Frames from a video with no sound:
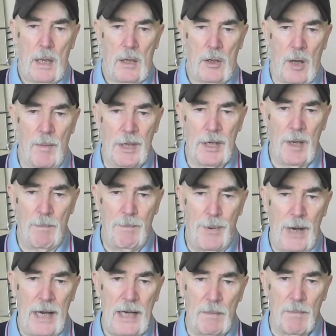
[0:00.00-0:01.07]
Commander
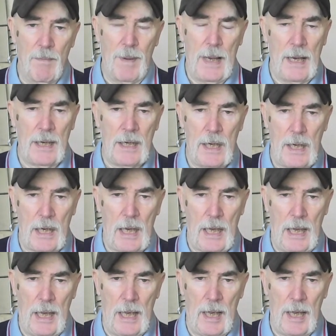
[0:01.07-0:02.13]
Breitenbach,
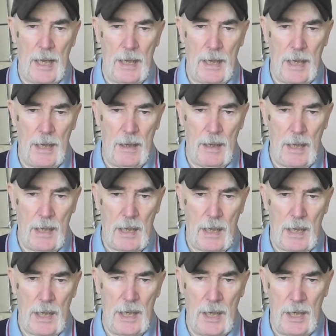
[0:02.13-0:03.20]

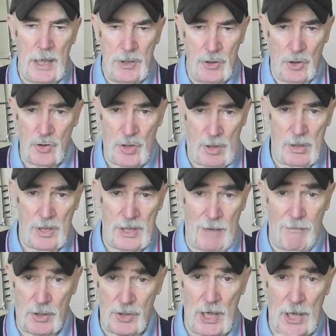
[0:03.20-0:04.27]
he does
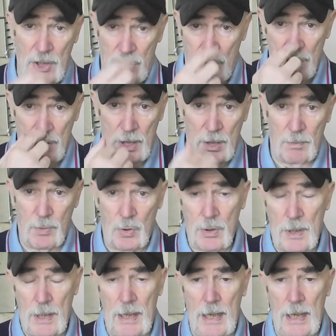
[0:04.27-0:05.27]
several sections in the book,